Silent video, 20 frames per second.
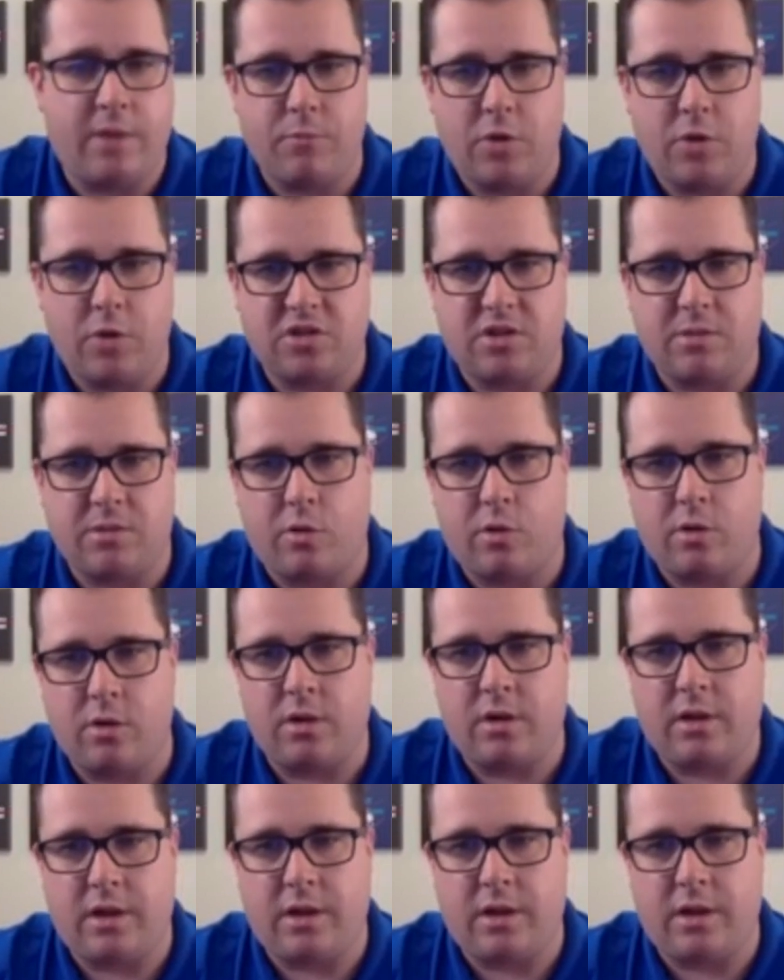But most
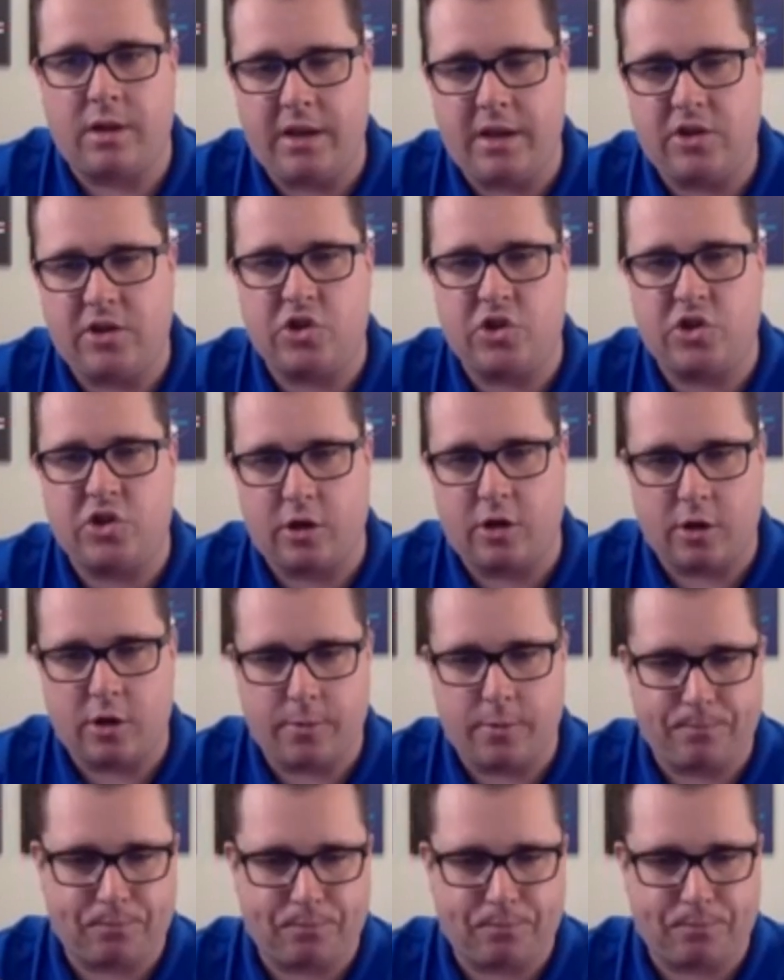importantly, make
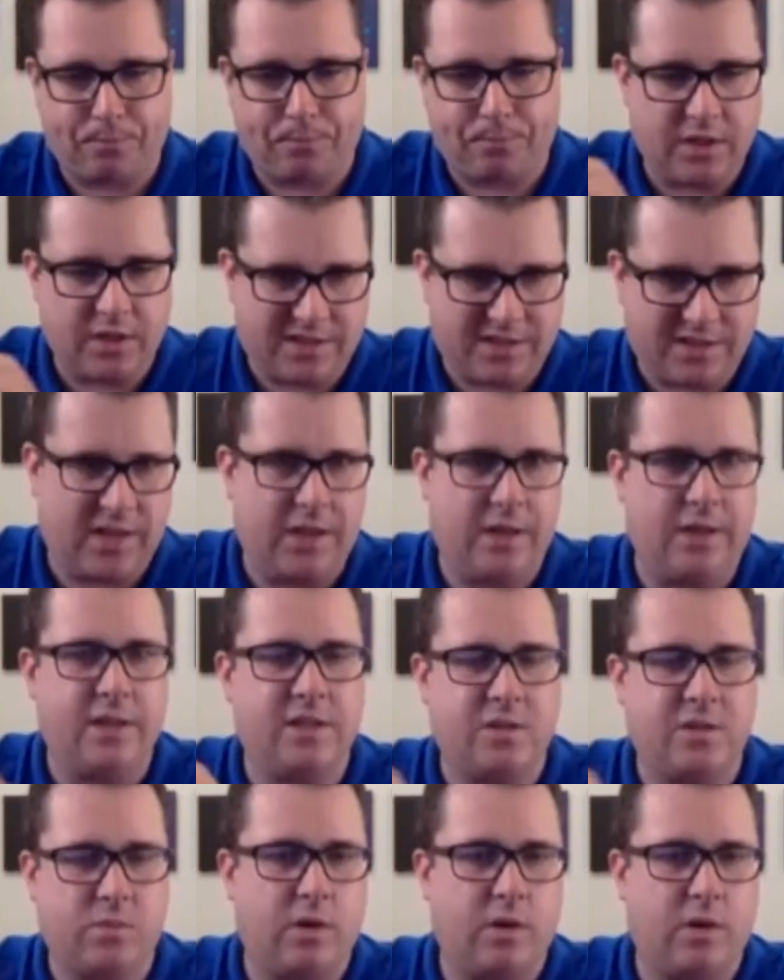sure the
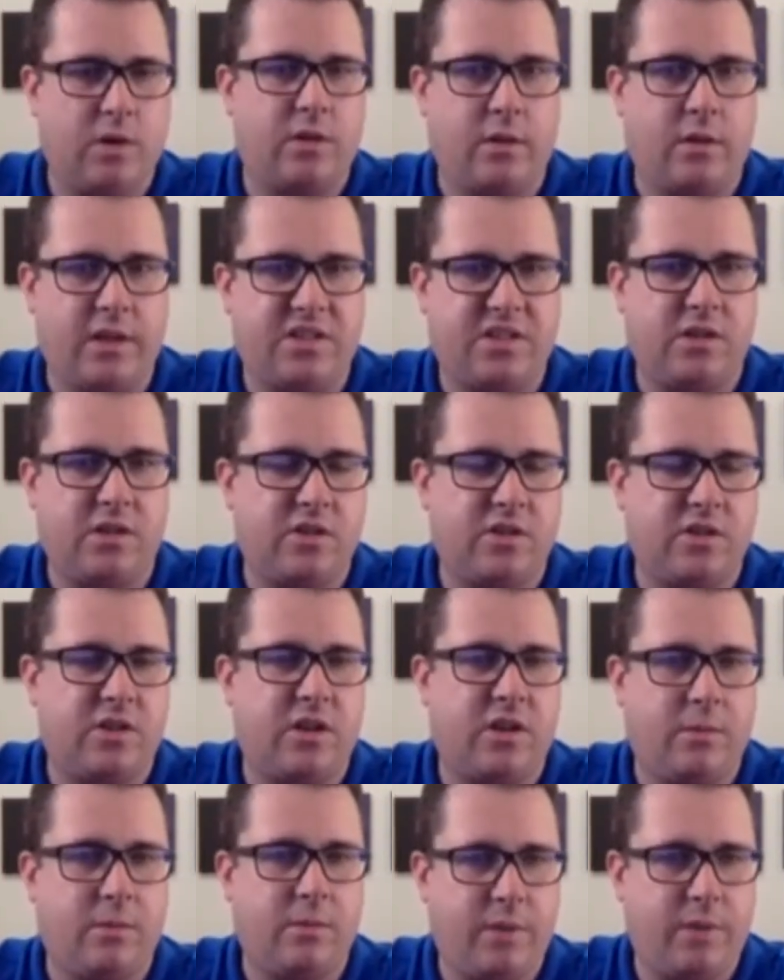seat is where the
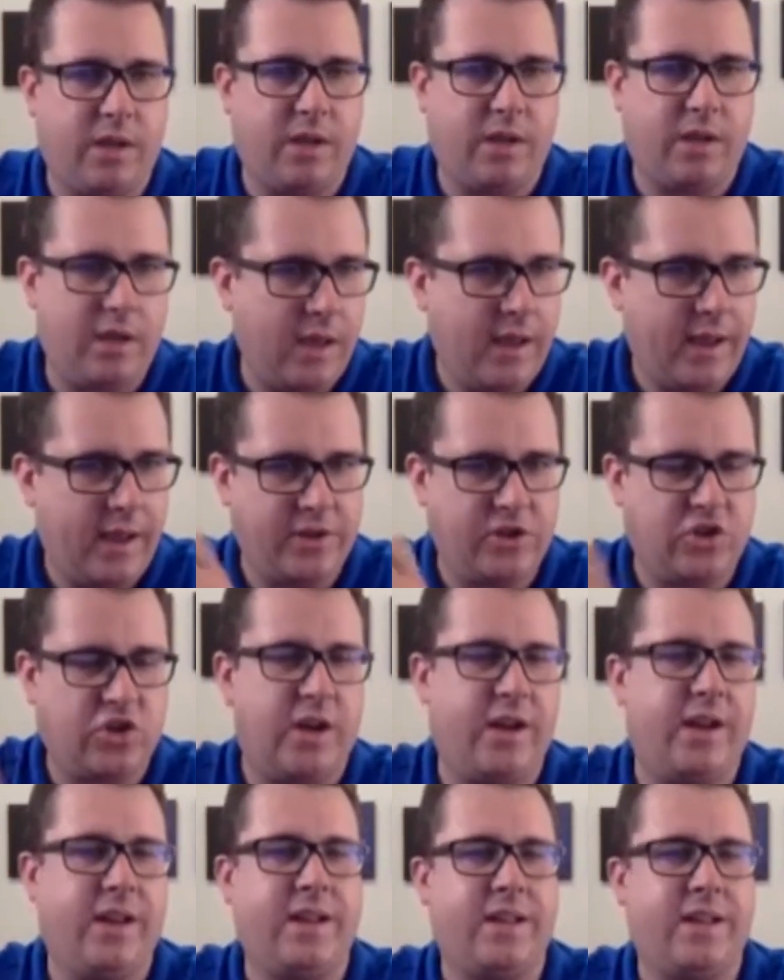listener is going to be,
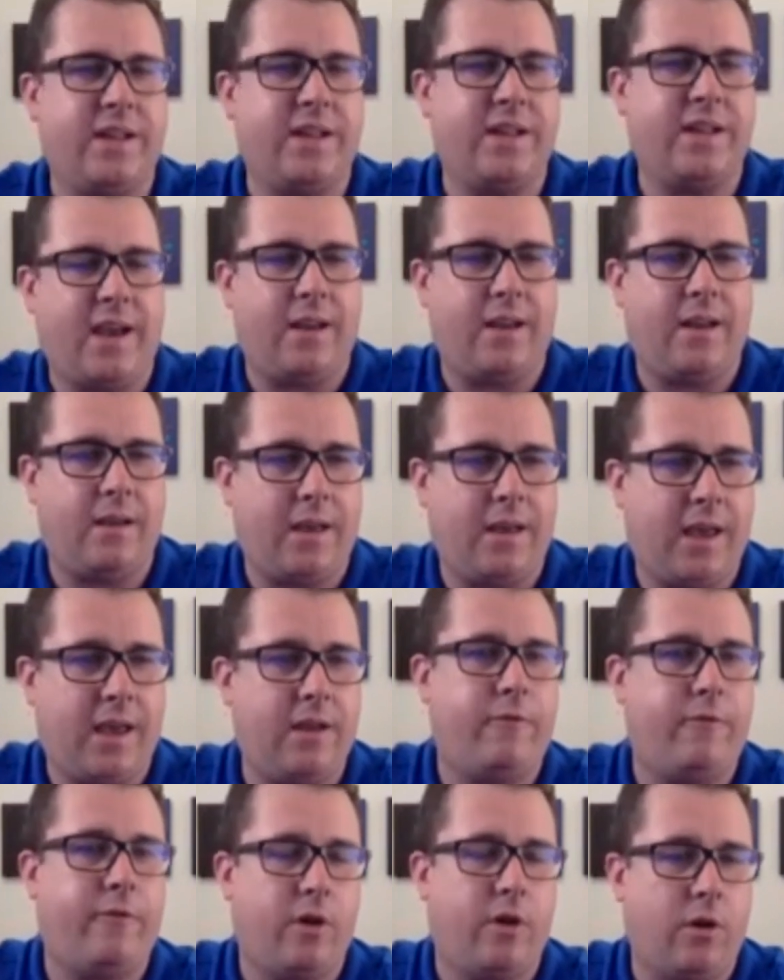and try to get that
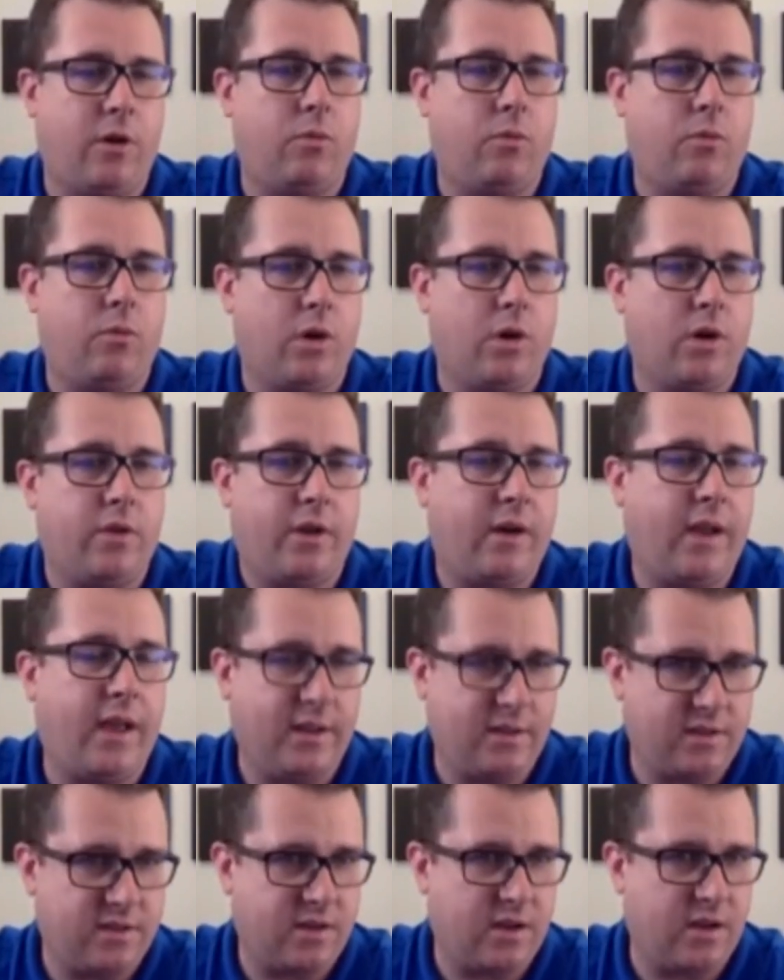headphone where
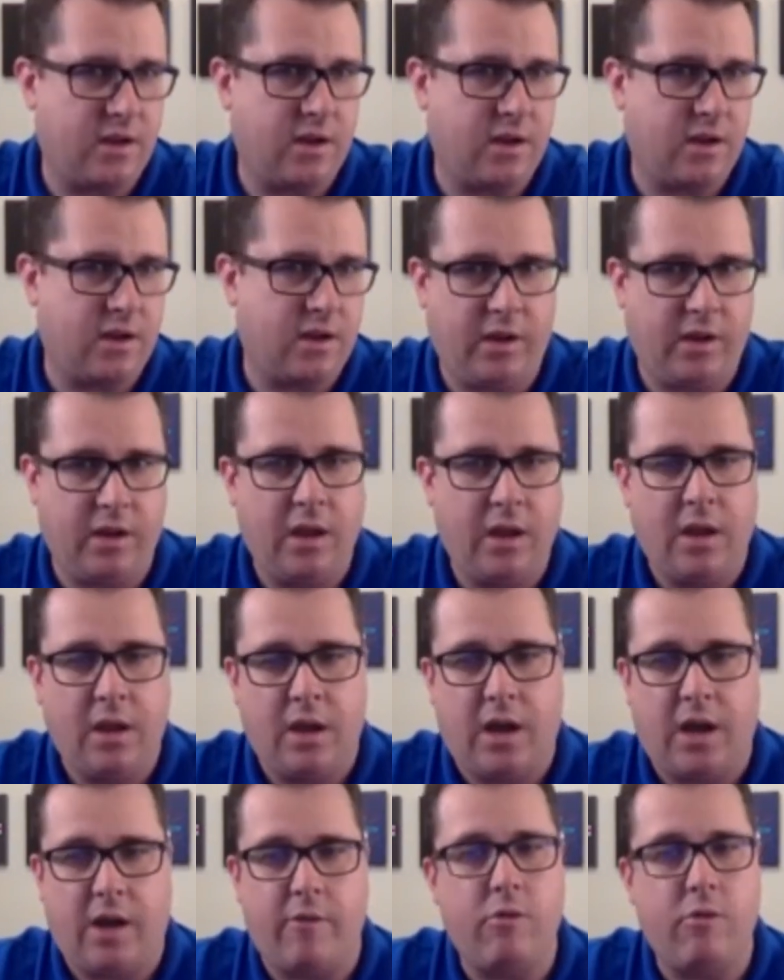their head's going to be.